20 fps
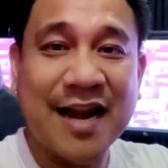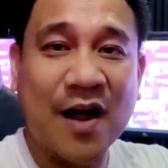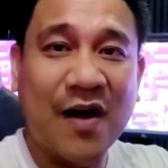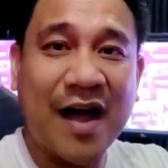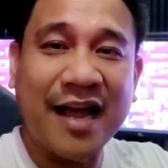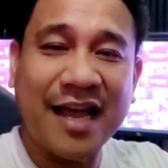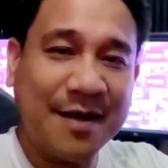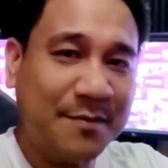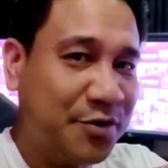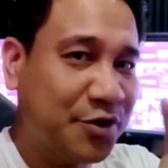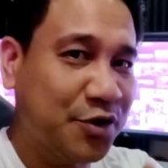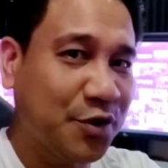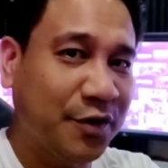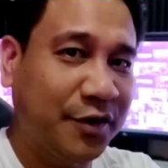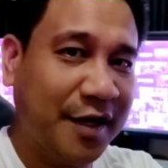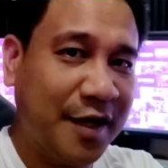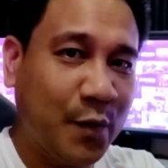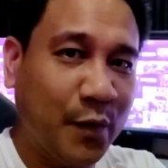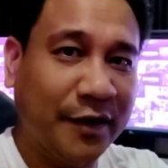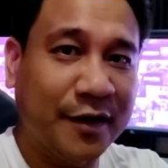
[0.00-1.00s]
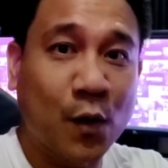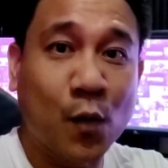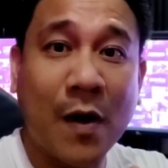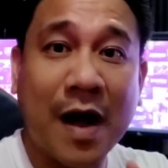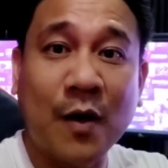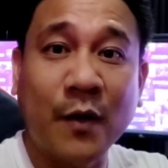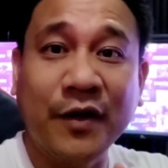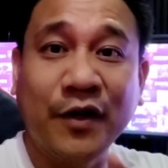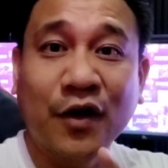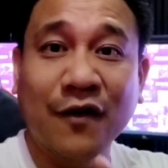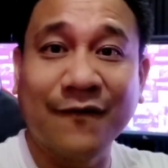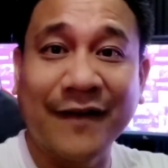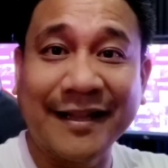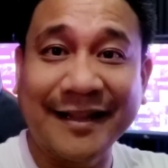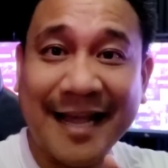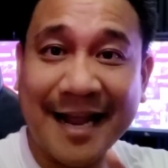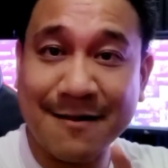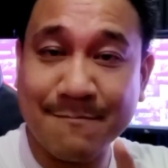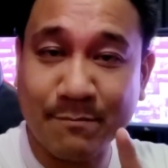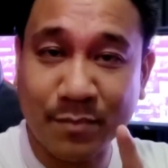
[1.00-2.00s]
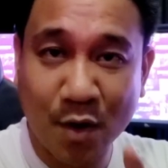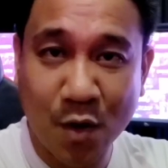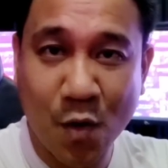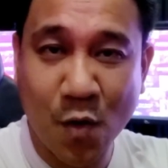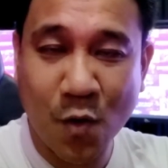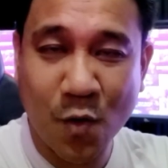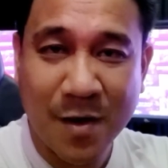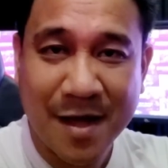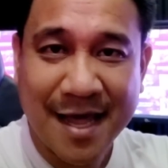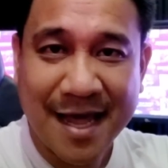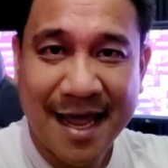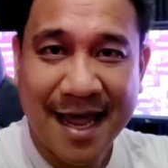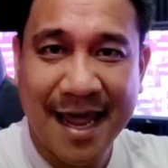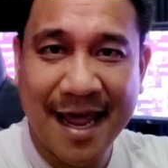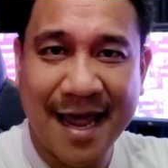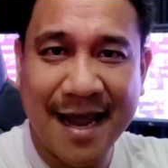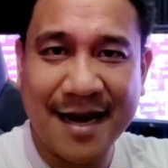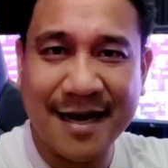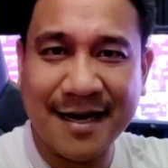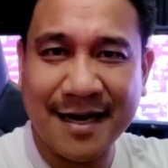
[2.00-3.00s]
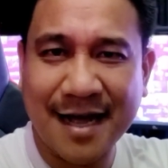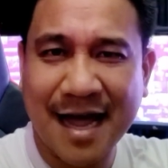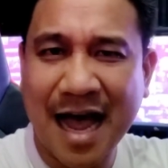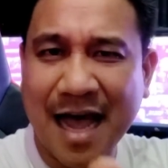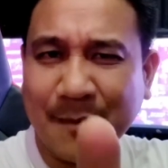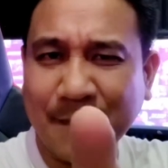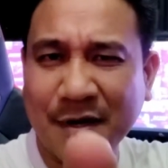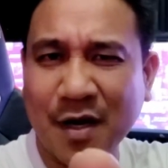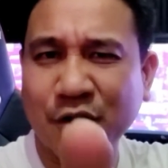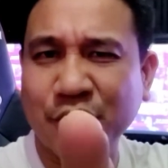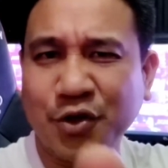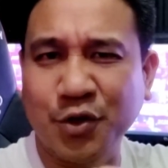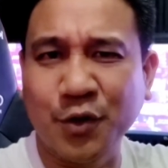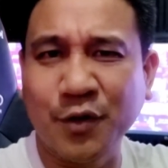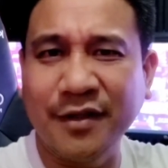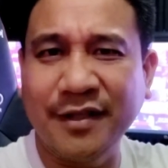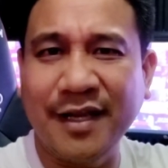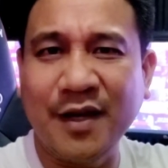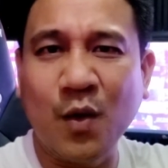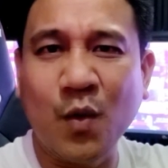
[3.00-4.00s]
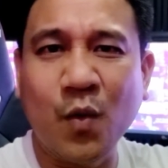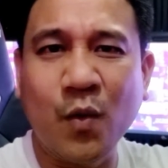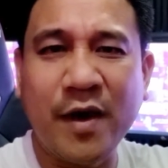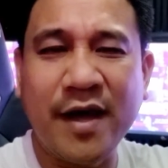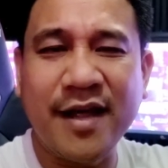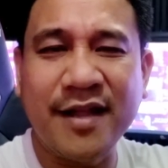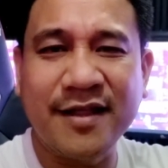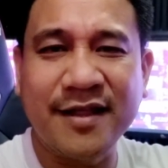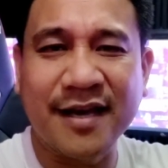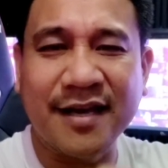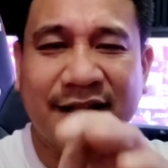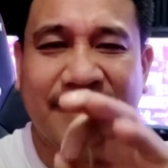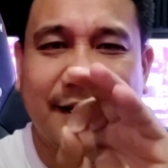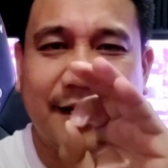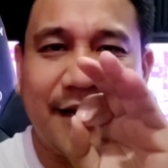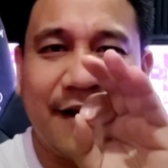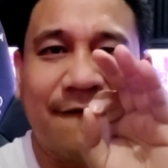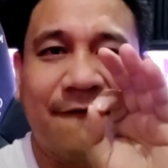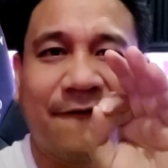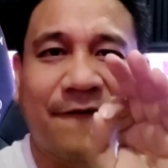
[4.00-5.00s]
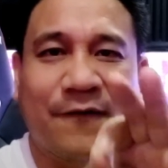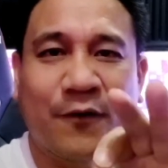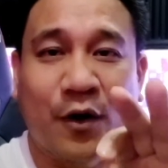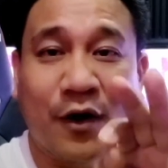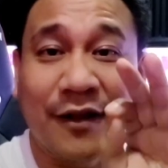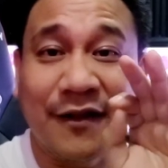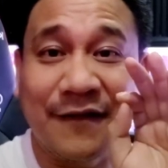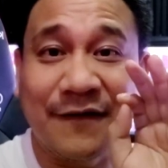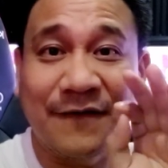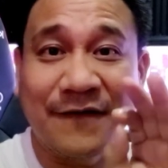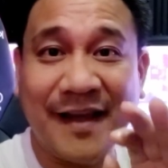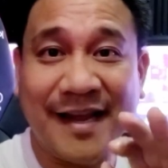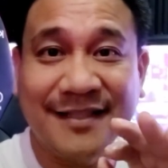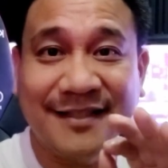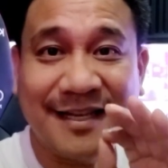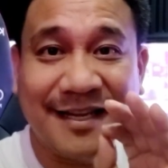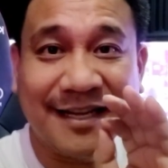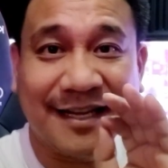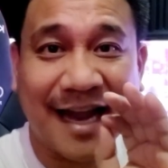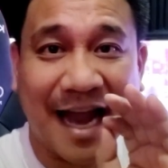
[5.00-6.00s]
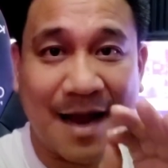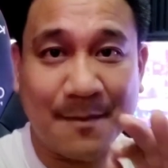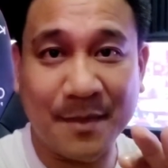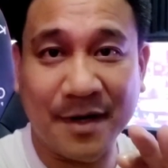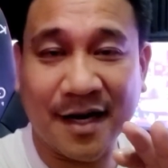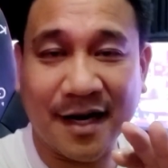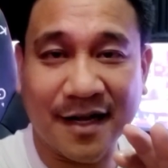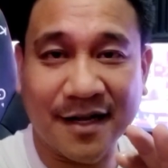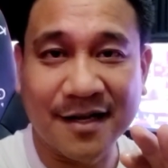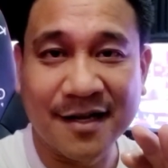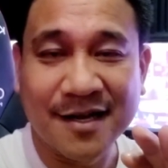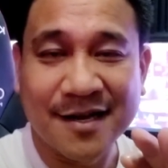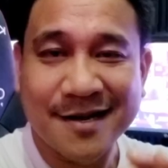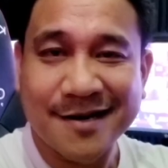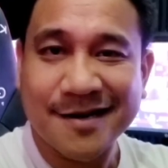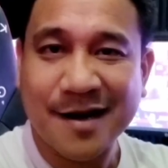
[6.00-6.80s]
Now, I am shooting with the Huawei Nova 10 Pro, and I'm now shooting with the front-facing camera.